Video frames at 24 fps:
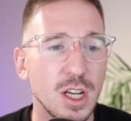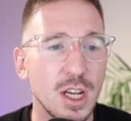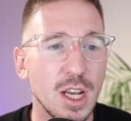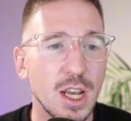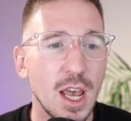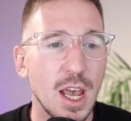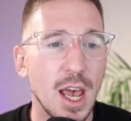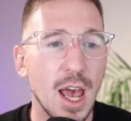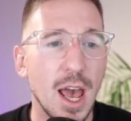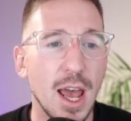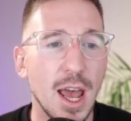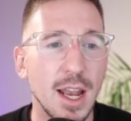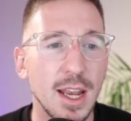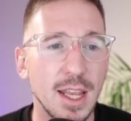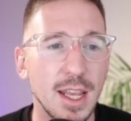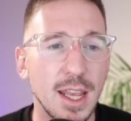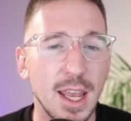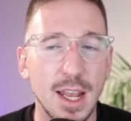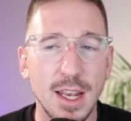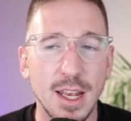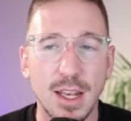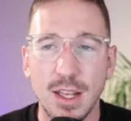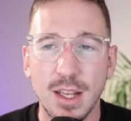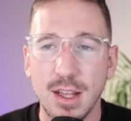And
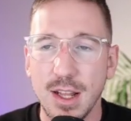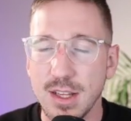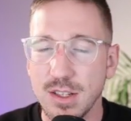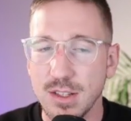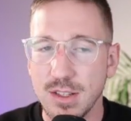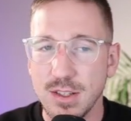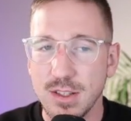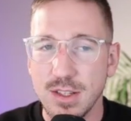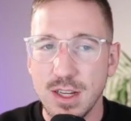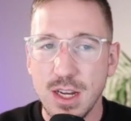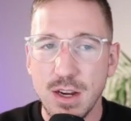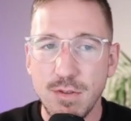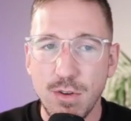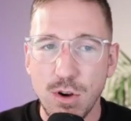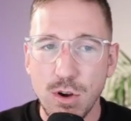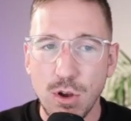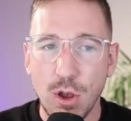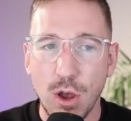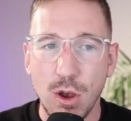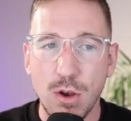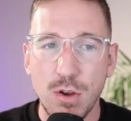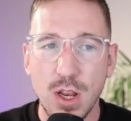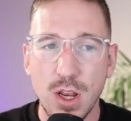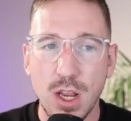again, there's zero
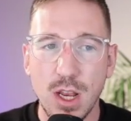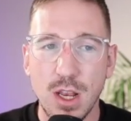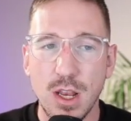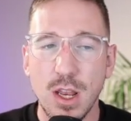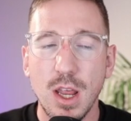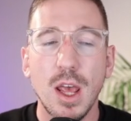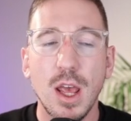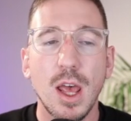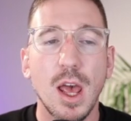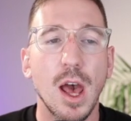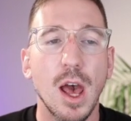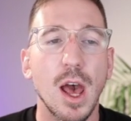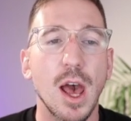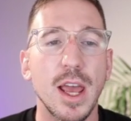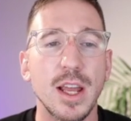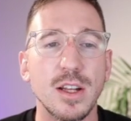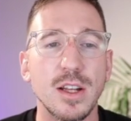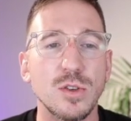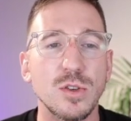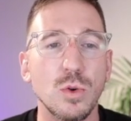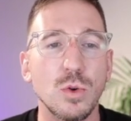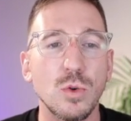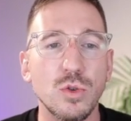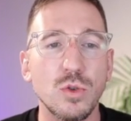coding. It's
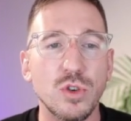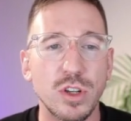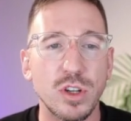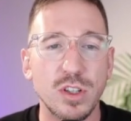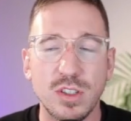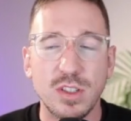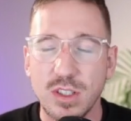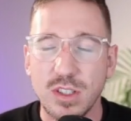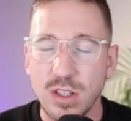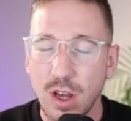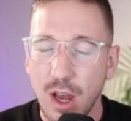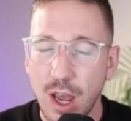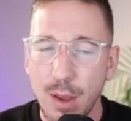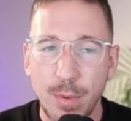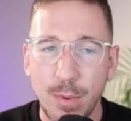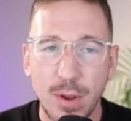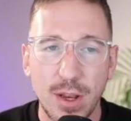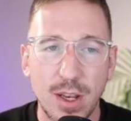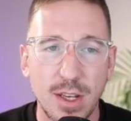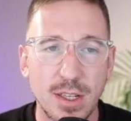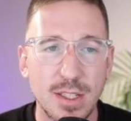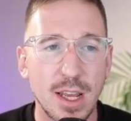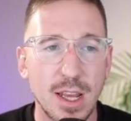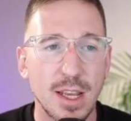all just type in
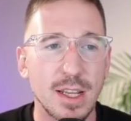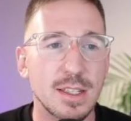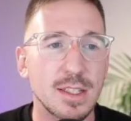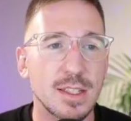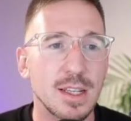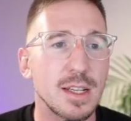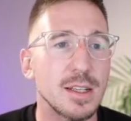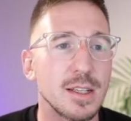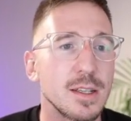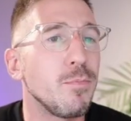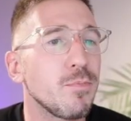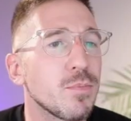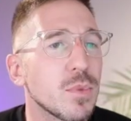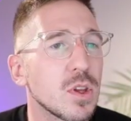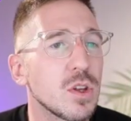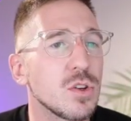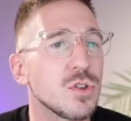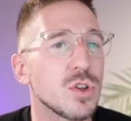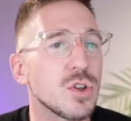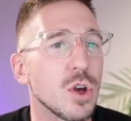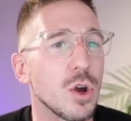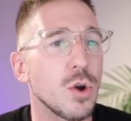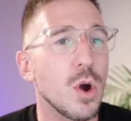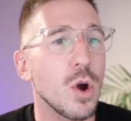and text in.
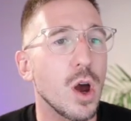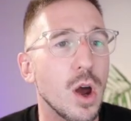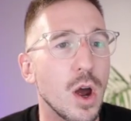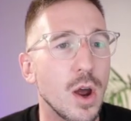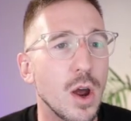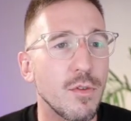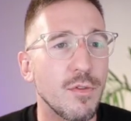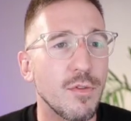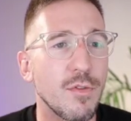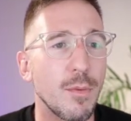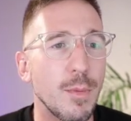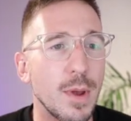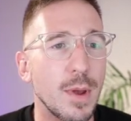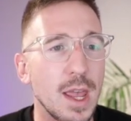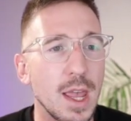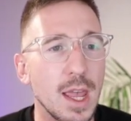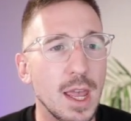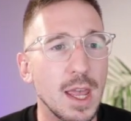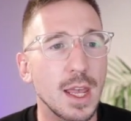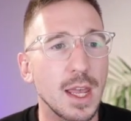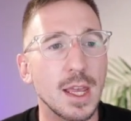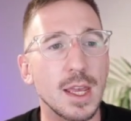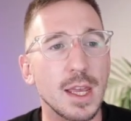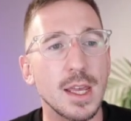So from
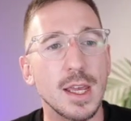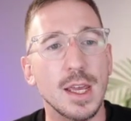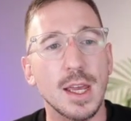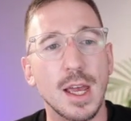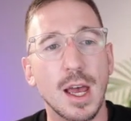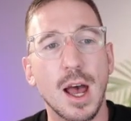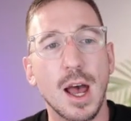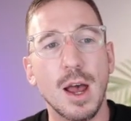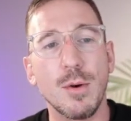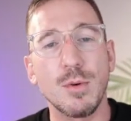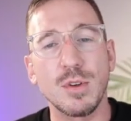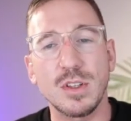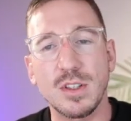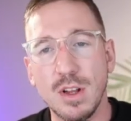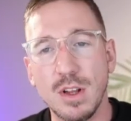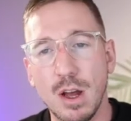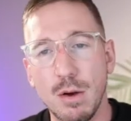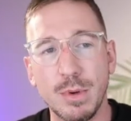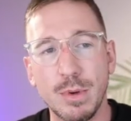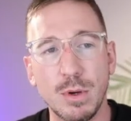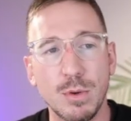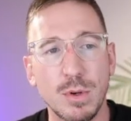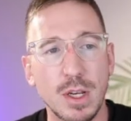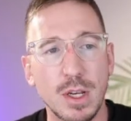here, I would start
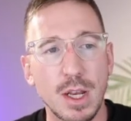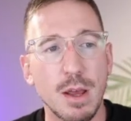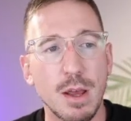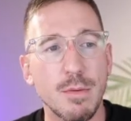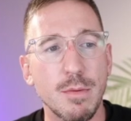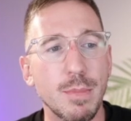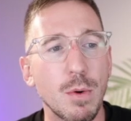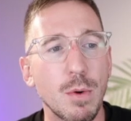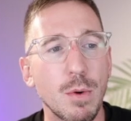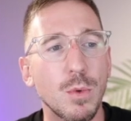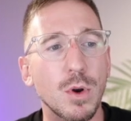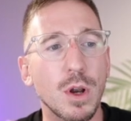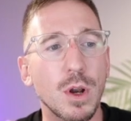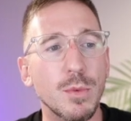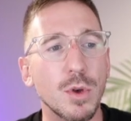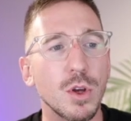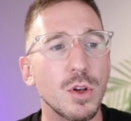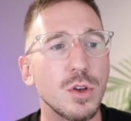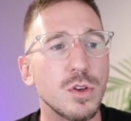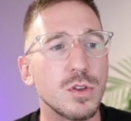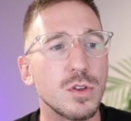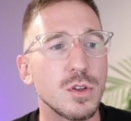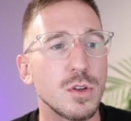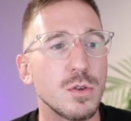building it. But what I'm going
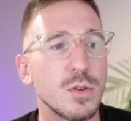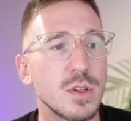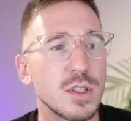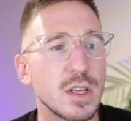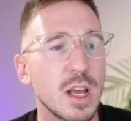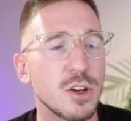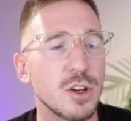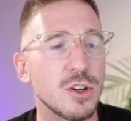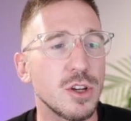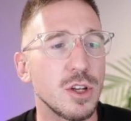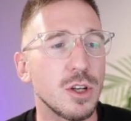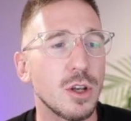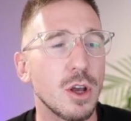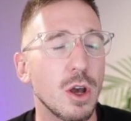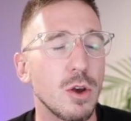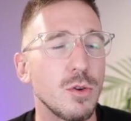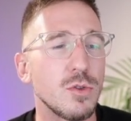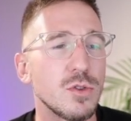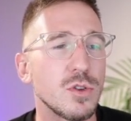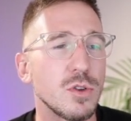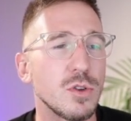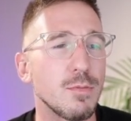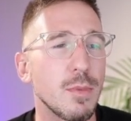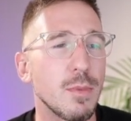to do is actually go
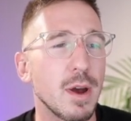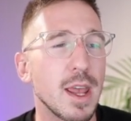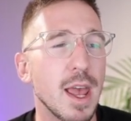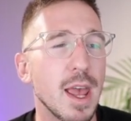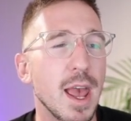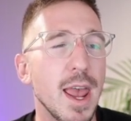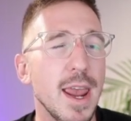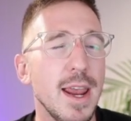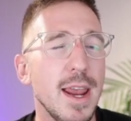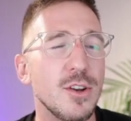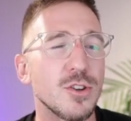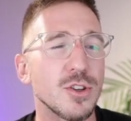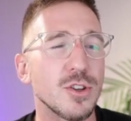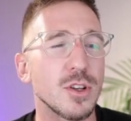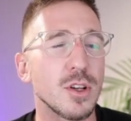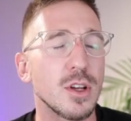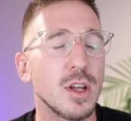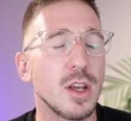to my agent